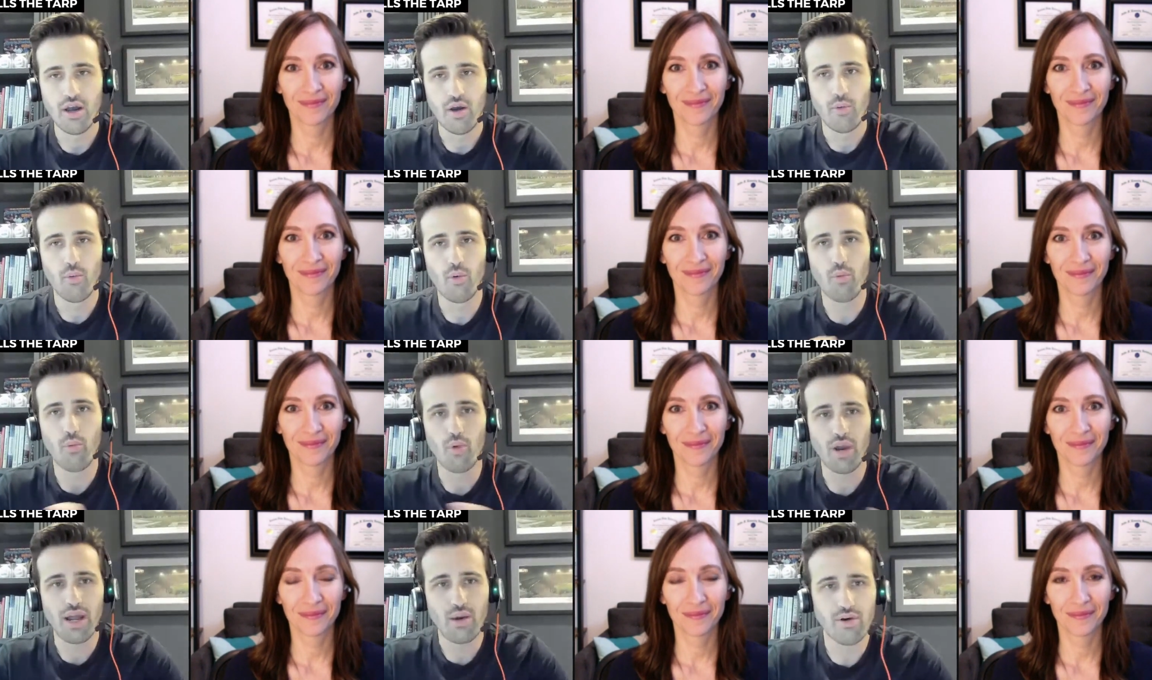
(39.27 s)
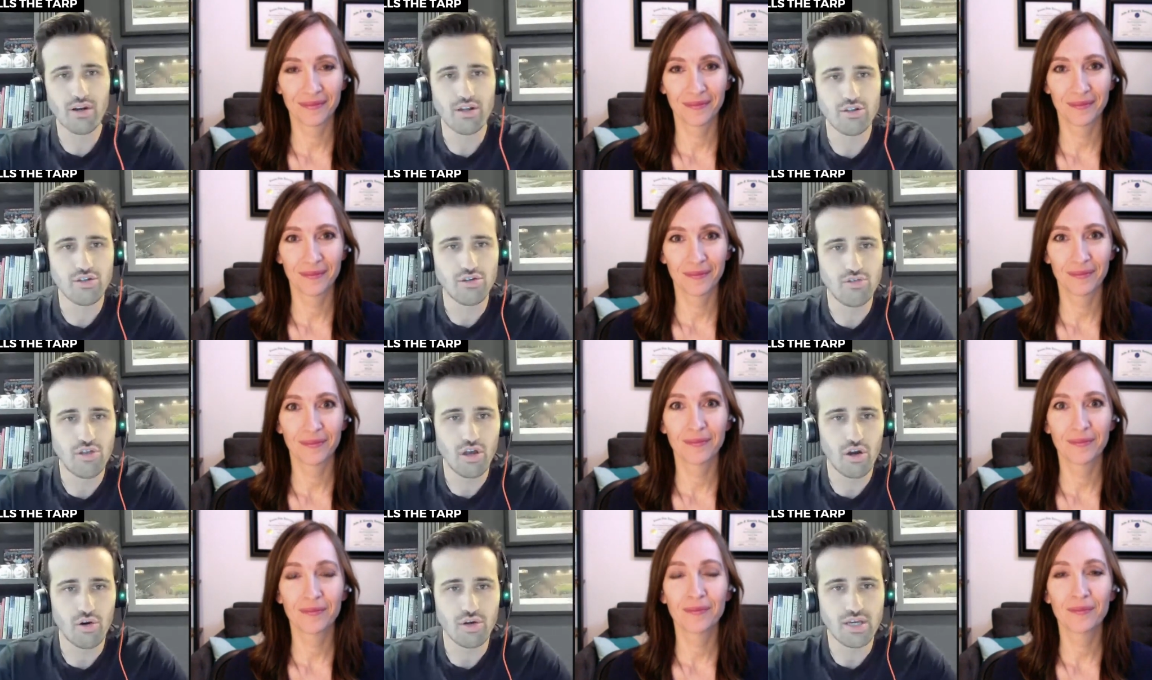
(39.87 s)
Speaker 1: What I want to
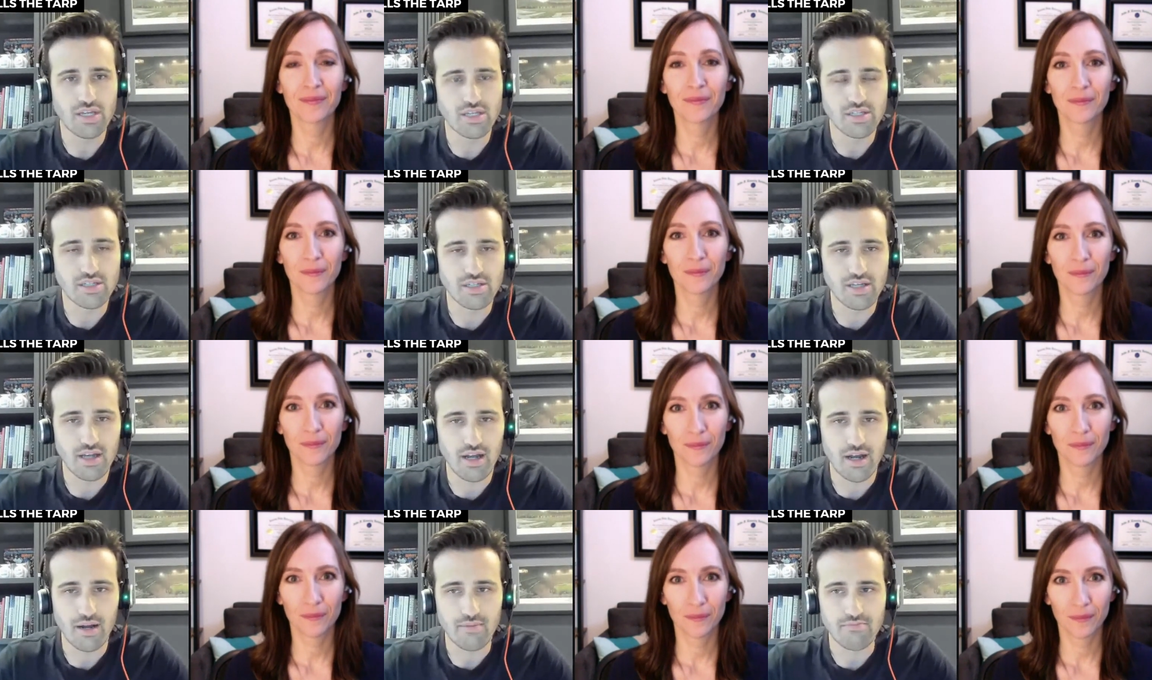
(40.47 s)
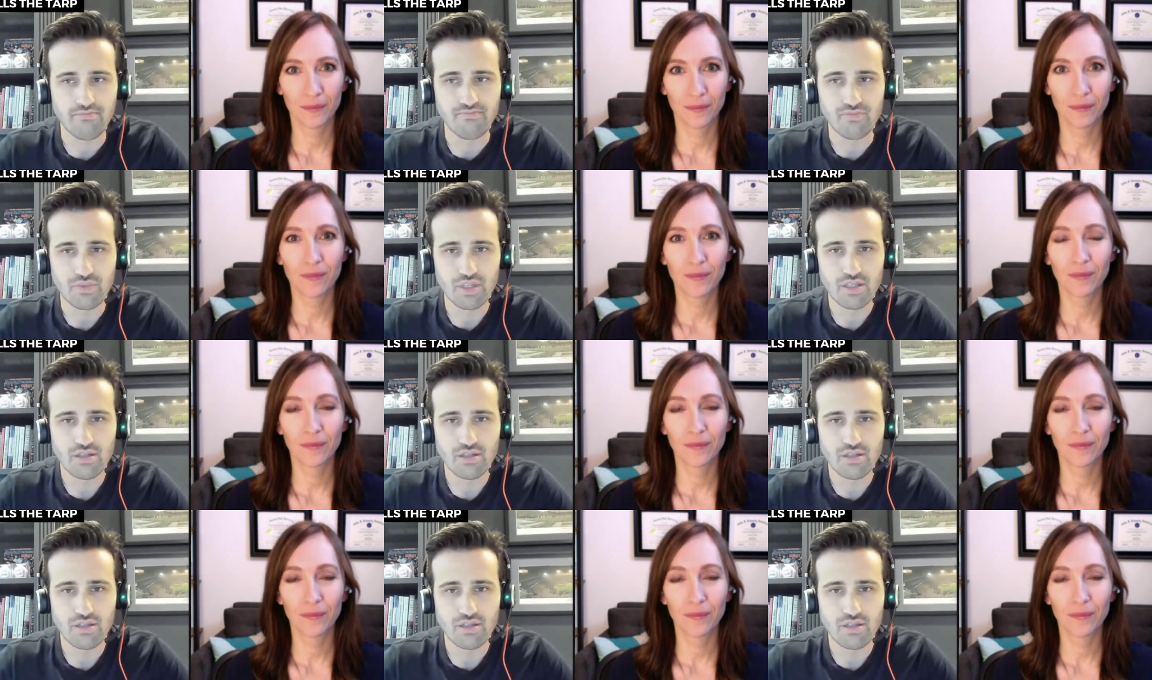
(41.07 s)
do though is um,